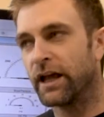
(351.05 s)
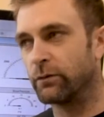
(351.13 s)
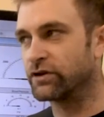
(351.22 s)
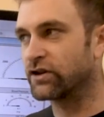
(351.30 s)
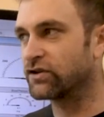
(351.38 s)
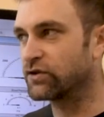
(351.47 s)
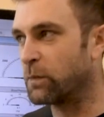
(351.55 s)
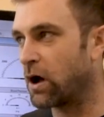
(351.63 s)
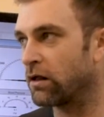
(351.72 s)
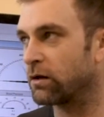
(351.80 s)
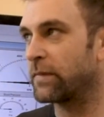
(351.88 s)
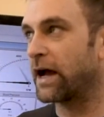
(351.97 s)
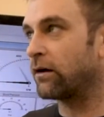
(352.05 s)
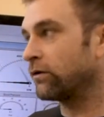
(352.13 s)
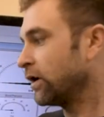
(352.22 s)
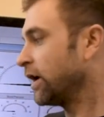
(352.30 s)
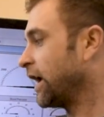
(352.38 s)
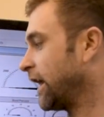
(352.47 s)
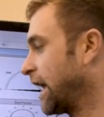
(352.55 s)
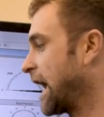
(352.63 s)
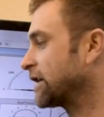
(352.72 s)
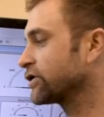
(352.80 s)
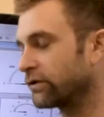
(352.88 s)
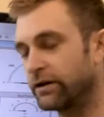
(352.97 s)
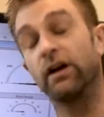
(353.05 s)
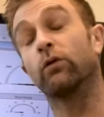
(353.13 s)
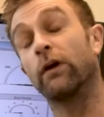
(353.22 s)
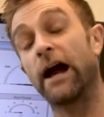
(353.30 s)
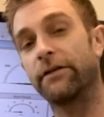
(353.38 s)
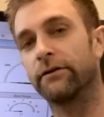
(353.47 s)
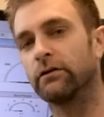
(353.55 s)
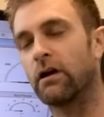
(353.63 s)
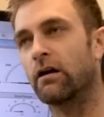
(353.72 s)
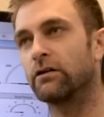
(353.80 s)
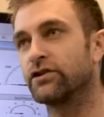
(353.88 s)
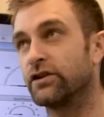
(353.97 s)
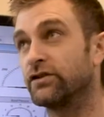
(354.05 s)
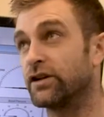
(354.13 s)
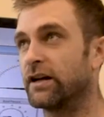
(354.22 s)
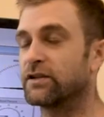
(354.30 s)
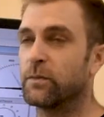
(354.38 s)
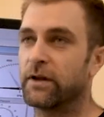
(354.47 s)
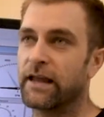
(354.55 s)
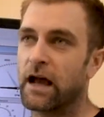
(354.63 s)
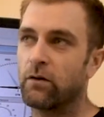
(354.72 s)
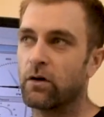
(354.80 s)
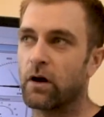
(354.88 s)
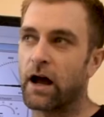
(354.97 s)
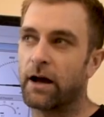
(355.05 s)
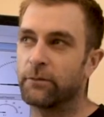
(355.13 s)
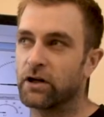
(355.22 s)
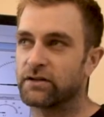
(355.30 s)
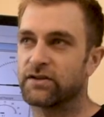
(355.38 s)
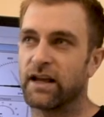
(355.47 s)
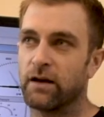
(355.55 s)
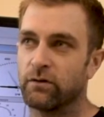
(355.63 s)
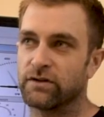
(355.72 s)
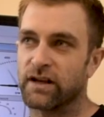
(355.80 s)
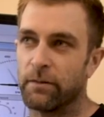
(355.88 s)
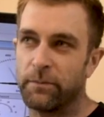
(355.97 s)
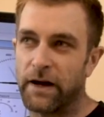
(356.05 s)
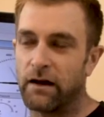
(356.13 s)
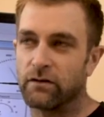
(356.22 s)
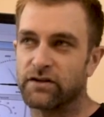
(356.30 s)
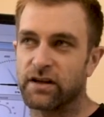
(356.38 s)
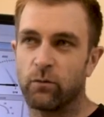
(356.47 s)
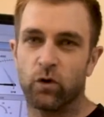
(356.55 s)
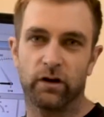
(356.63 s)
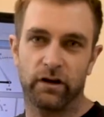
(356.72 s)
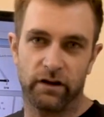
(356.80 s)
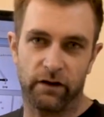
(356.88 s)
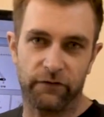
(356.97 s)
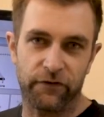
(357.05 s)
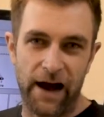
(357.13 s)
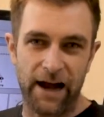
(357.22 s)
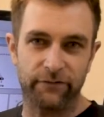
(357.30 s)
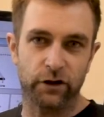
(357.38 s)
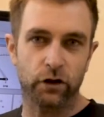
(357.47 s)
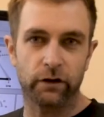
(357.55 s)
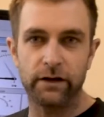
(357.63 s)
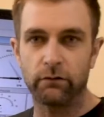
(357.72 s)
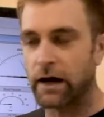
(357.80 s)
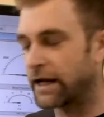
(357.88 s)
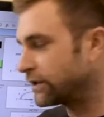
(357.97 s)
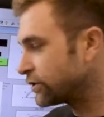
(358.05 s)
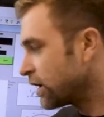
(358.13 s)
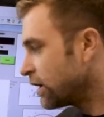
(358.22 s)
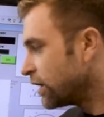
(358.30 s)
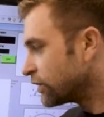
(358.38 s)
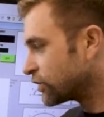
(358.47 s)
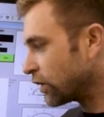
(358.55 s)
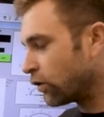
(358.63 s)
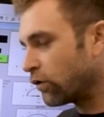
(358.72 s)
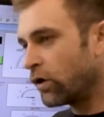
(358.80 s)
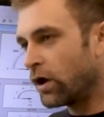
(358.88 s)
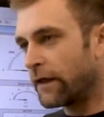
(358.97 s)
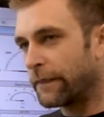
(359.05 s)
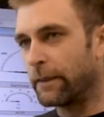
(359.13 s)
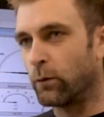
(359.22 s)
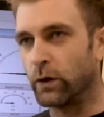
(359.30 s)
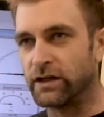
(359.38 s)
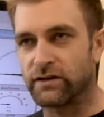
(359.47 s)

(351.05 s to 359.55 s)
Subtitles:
It was a small amount and actually a rather large adjustment. That, I'm gonna say, was about somewhere into the 5 degree range. So we